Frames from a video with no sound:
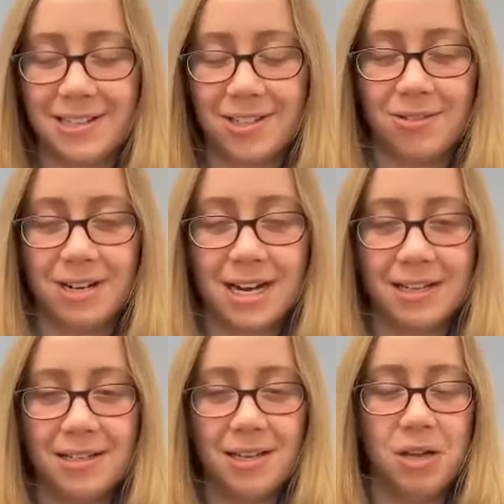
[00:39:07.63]
So
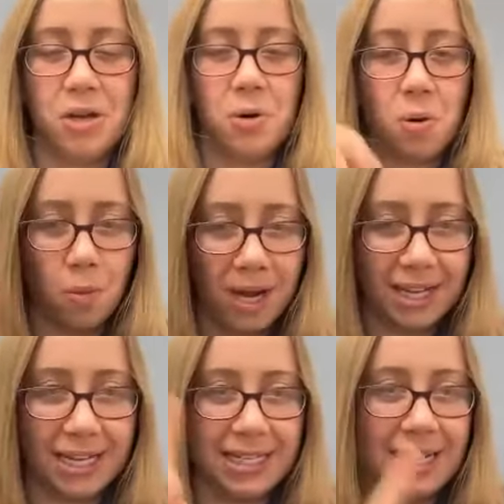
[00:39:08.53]
Ron, what
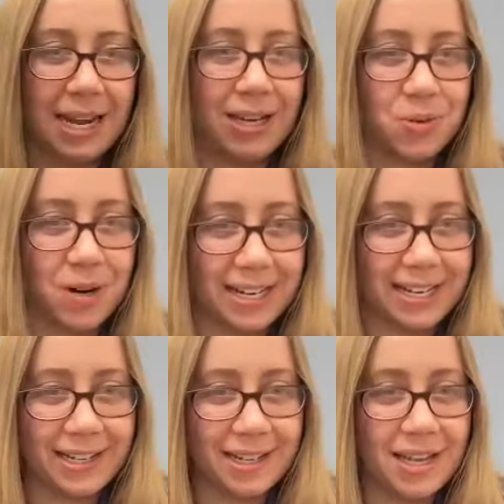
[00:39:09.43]
is an
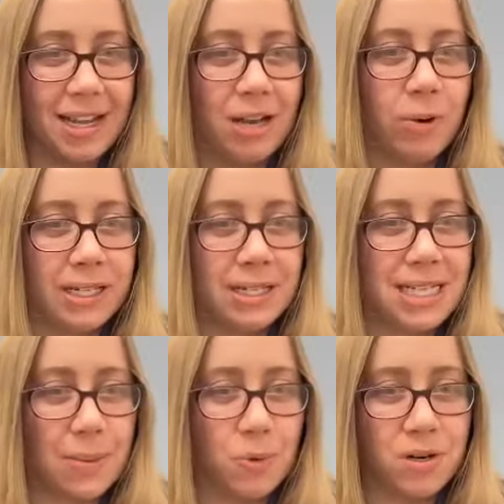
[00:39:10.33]
I-20? And what does
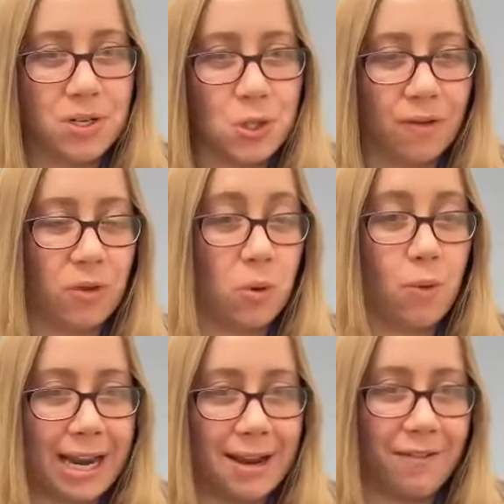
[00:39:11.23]
someone do if they're
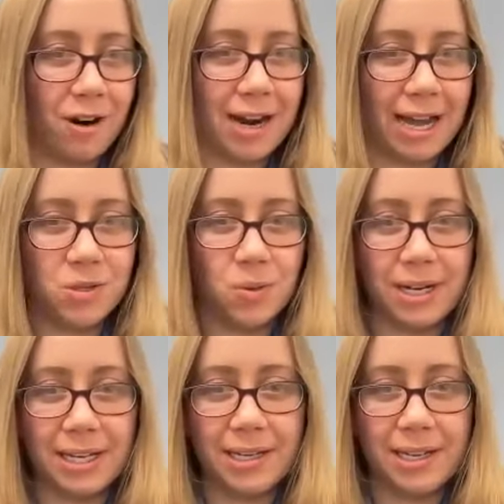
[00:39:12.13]
waiting for an
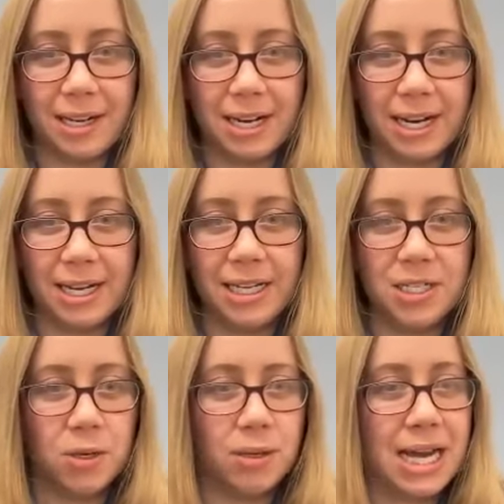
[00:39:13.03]
I-20? Is
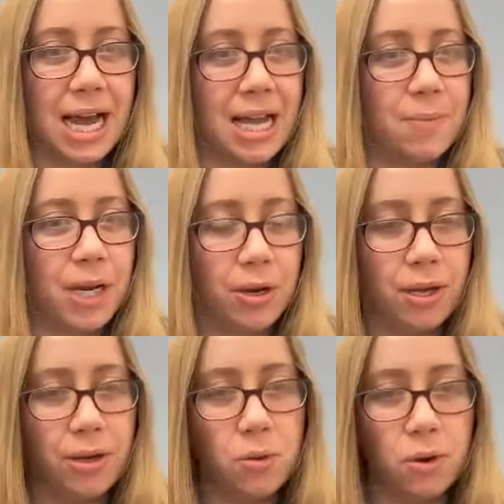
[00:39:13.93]
there a time
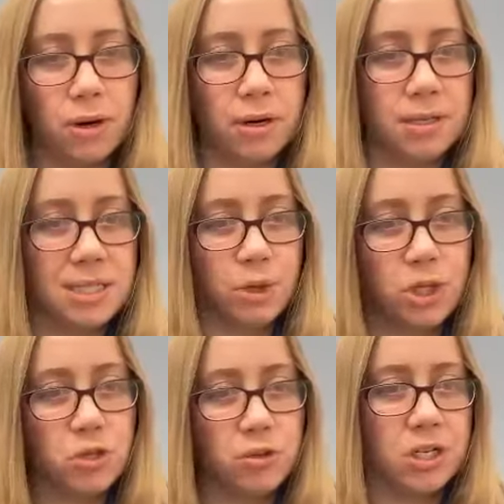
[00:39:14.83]
period or some
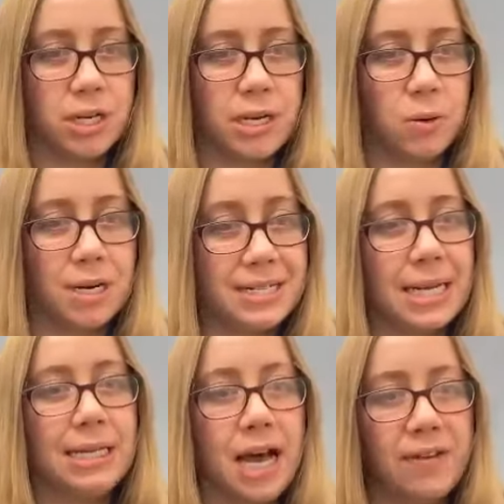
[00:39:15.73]
restriction or a
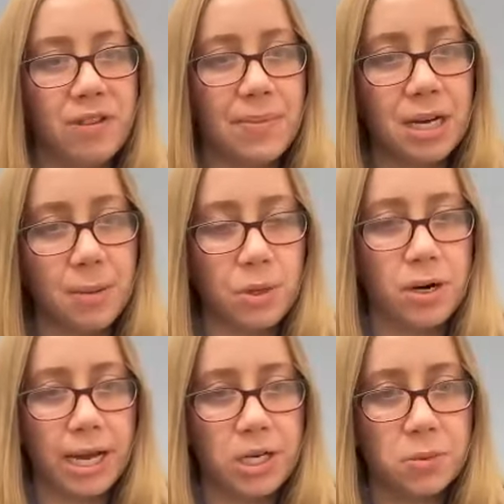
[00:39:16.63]
deadline for them to upload
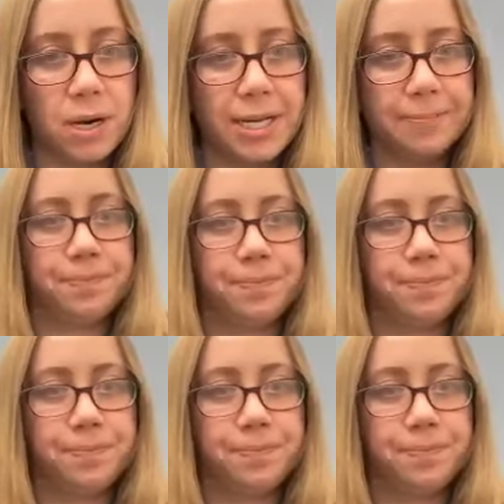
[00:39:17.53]
an I-20?